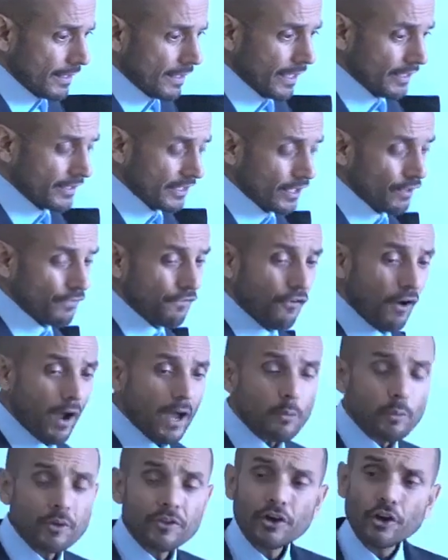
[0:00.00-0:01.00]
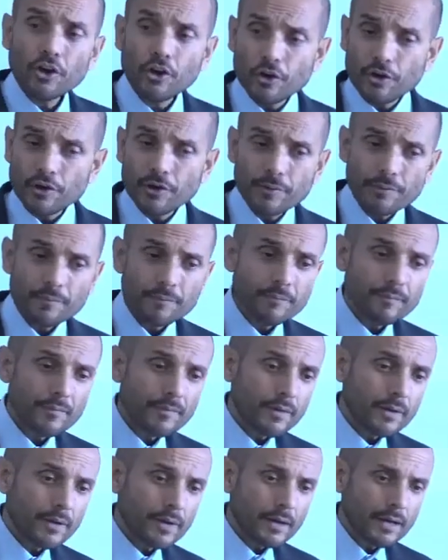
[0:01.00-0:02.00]
and then a fight with her.
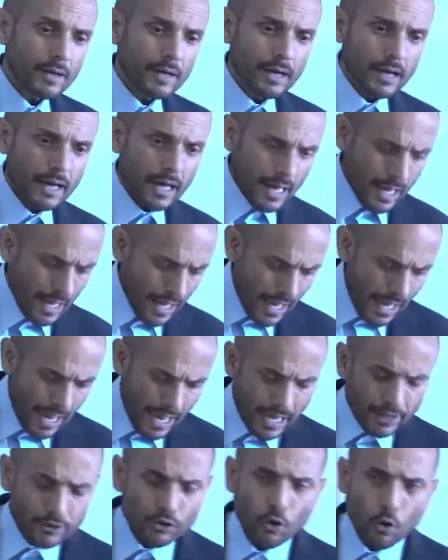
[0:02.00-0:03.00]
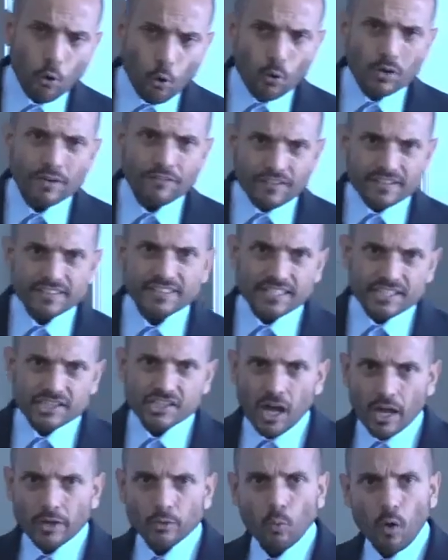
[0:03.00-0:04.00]
And all of this is
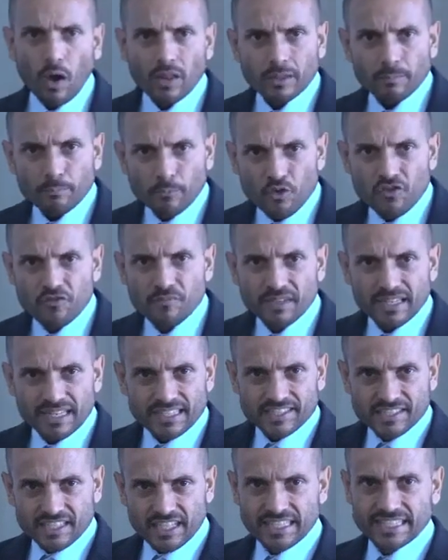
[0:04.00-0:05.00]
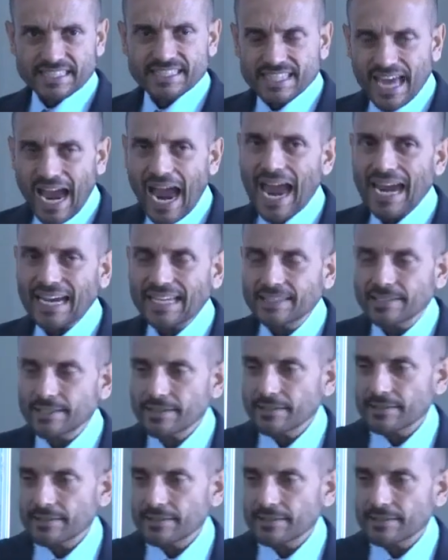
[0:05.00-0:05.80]
done while the movement is still intact.